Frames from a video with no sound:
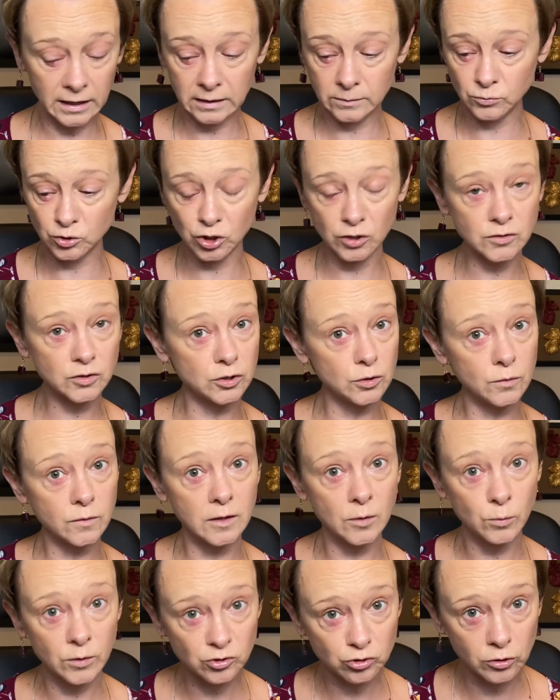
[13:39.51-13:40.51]
I'm just
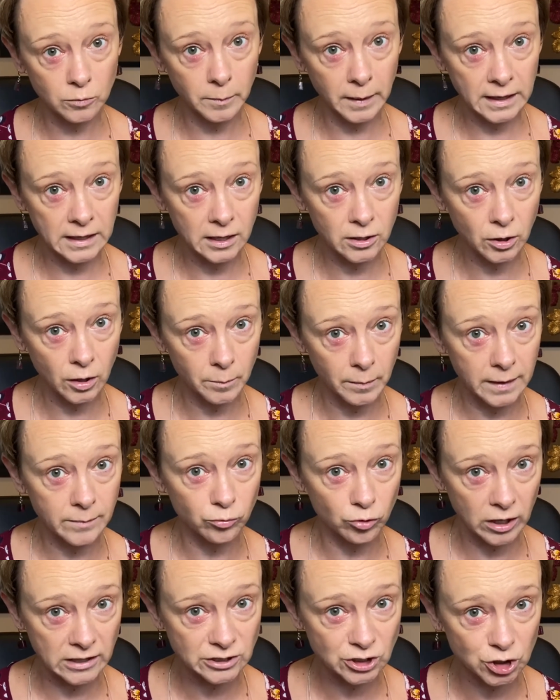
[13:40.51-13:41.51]
using what's remaining on my
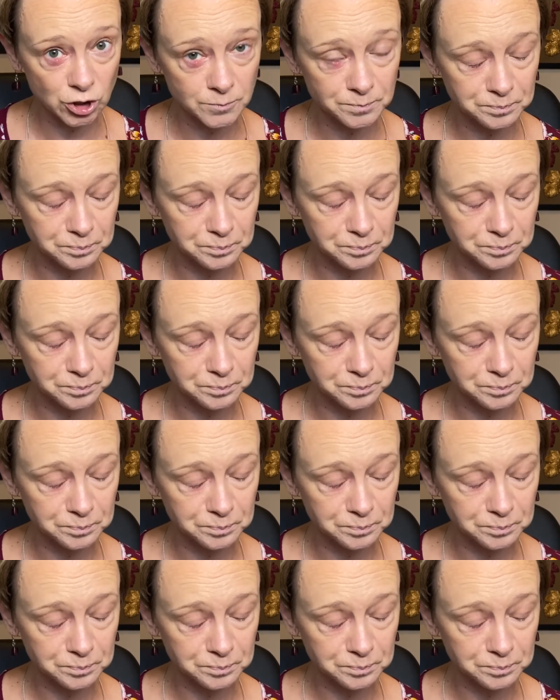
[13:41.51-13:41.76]
brush.